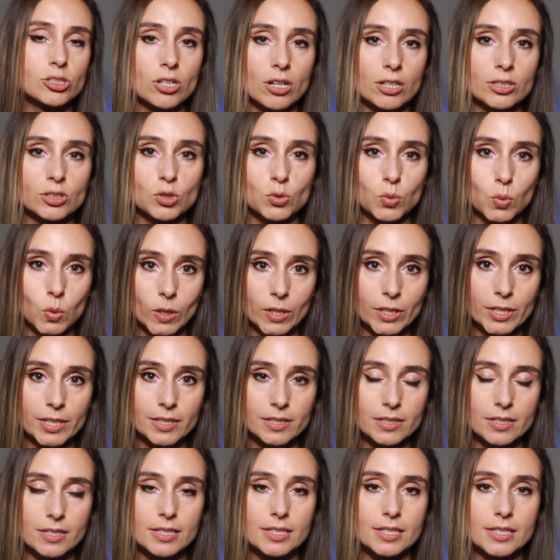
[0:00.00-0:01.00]
John's
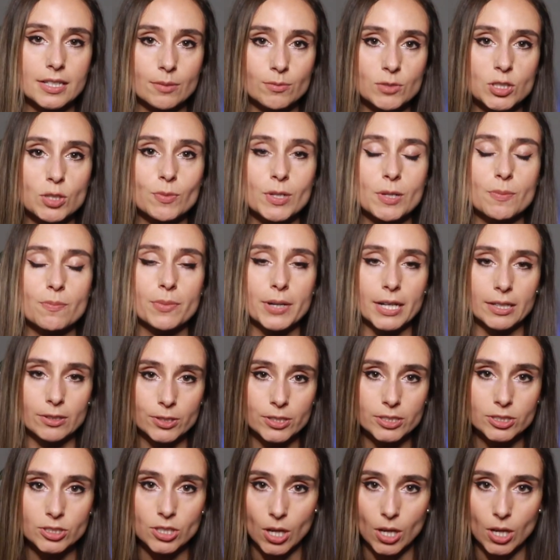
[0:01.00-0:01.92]
wort seemed to be better